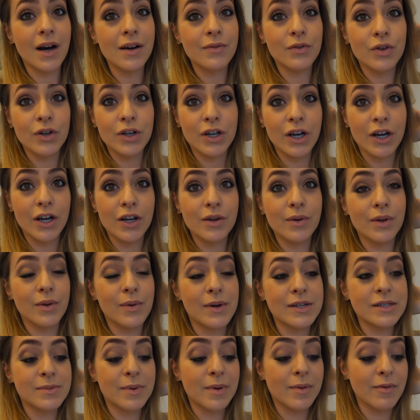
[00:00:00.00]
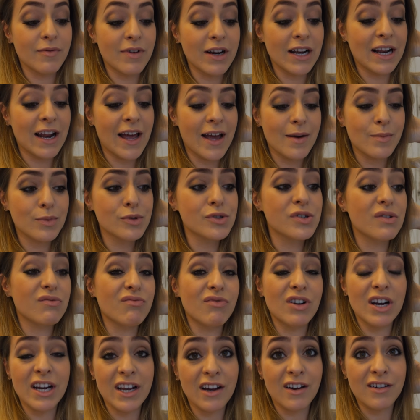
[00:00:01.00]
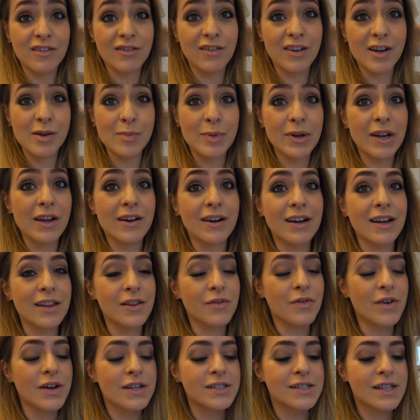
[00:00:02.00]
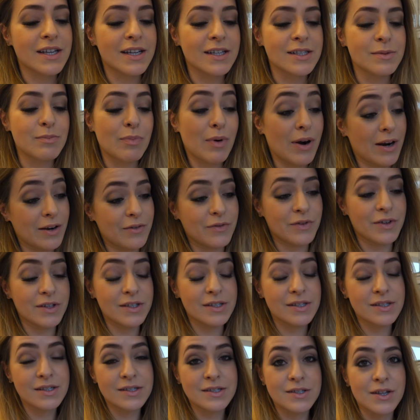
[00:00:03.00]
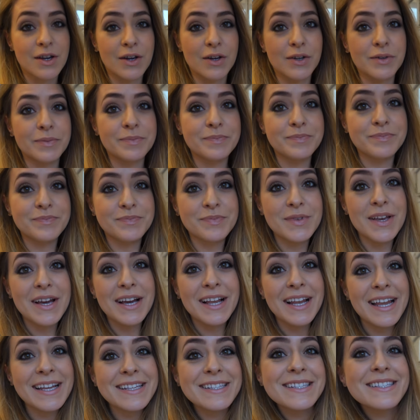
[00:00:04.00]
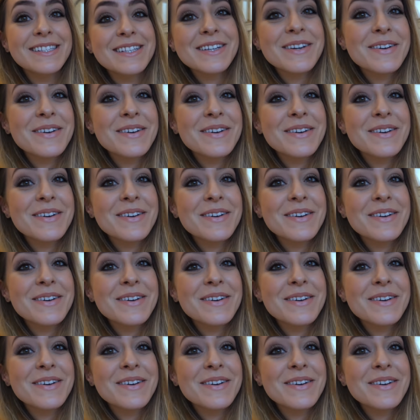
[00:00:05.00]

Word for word: I've gotta go, otherwise I'm gonna be really late. I'm also really hungry, but luckily the first thing is breakfast, so let's do